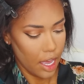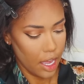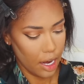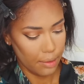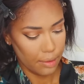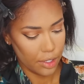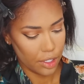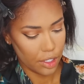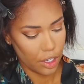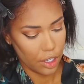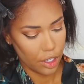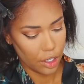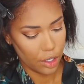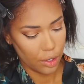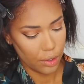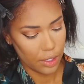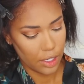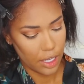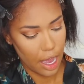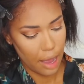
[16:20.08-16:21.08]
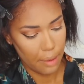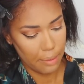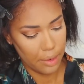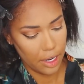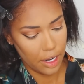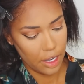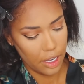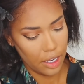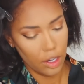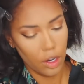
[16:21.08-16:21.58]
And I'm just gonna go tap
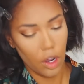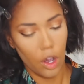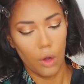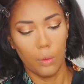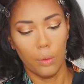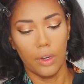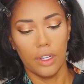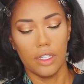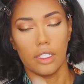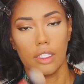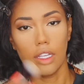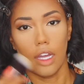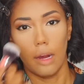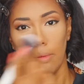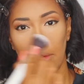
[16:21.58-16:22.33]
it in on one side.